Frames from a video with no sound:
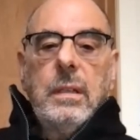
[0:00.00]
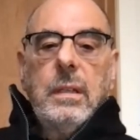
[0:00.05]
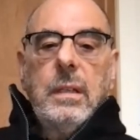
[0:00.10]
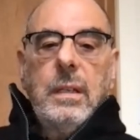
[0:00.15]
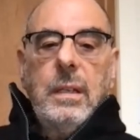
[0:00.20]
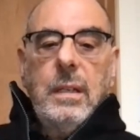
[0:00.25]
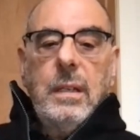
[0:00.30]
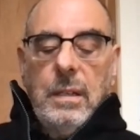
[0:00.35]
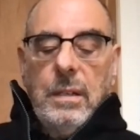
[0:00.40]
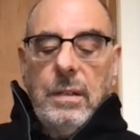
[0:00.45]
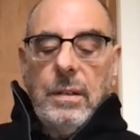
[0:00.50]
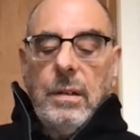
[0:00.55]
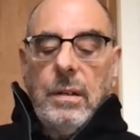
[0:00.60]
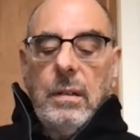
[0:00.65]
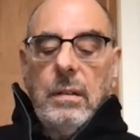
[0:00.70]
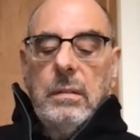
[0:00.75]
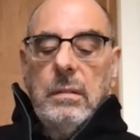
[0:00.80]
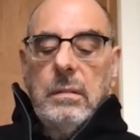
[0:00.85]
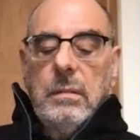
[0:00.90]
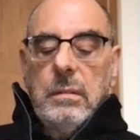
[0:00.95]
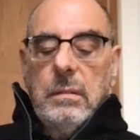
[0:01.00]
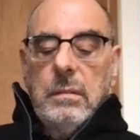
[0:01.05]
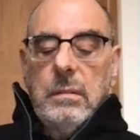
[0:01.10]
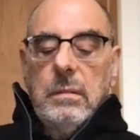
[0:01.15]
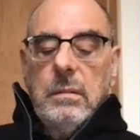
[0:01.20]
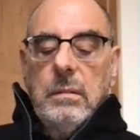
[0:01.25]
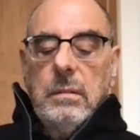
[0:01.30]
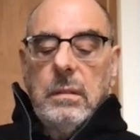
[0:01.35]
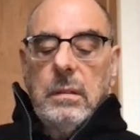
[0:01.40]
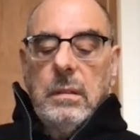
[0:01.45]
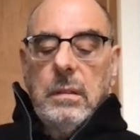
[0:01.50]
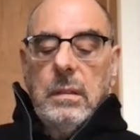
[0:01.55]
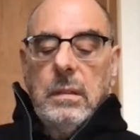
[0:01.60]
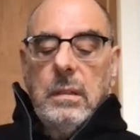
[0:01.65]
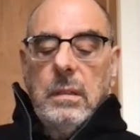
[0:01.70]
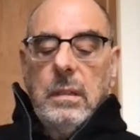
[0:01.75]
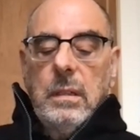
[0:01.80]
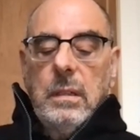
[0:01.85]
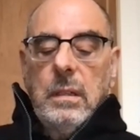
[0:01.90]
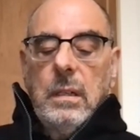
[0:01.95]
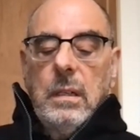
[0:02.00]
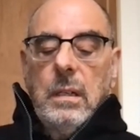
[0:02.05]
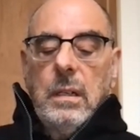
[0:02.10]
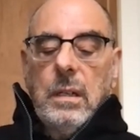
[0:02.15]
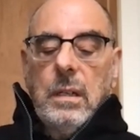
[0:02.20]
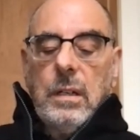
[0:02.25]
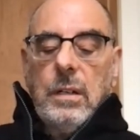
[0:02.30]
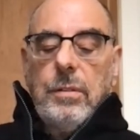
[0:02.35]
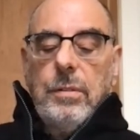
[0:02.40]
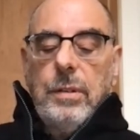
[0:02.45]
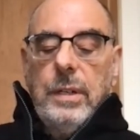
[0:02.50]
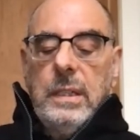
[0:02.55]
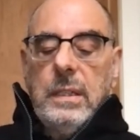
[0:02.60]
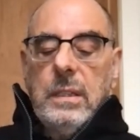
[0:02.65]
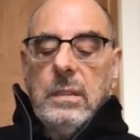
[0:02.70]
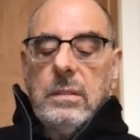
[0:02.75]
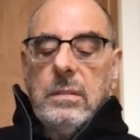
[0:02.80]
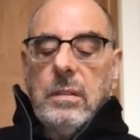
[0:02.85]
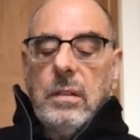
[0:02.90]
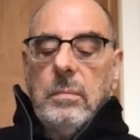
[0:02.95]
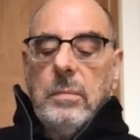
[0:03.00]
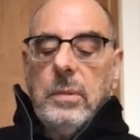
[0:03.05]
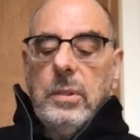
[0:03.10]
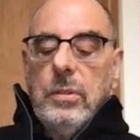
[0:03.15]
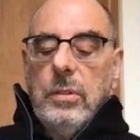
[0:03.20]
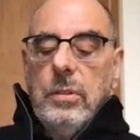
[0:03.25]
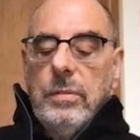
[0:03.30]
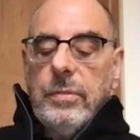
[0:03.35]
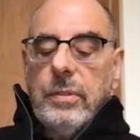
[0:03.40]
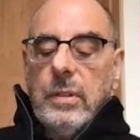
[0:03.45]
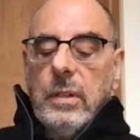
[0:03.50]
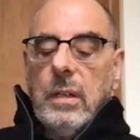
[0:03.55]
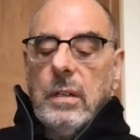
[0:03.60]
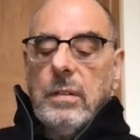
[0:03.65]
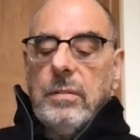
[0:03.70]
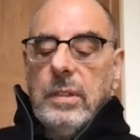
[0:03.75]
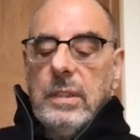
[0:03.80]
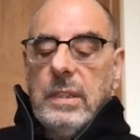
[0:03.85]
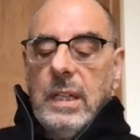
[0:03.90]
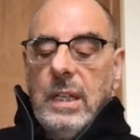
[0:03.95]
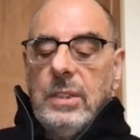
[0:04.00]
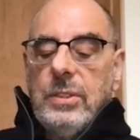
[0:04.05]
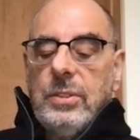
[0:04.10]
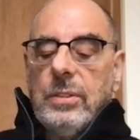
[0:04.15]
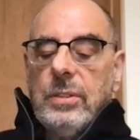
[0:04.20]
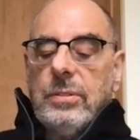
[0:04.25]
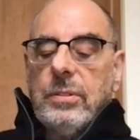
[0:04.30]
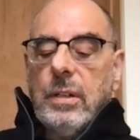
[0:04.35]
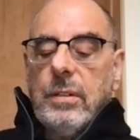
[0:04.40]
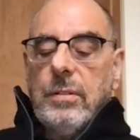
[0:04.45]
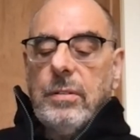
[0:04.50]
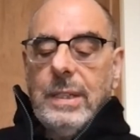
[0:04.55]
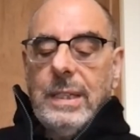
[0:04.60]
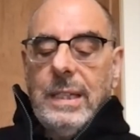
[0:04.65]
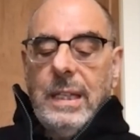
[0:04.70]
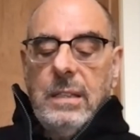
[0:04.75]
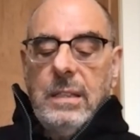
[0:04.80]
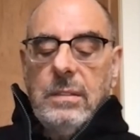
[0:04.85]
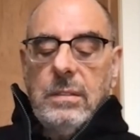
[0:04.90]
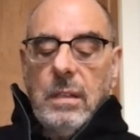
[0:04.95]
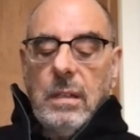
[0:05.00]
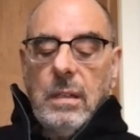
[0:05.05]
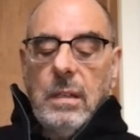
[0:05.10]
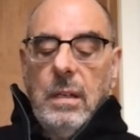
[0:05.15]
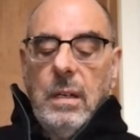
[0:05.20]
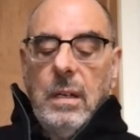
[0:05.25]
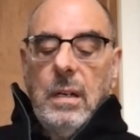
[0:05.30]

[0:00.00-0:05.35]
Here, her credence, her maneuver, her credentials, her credenza.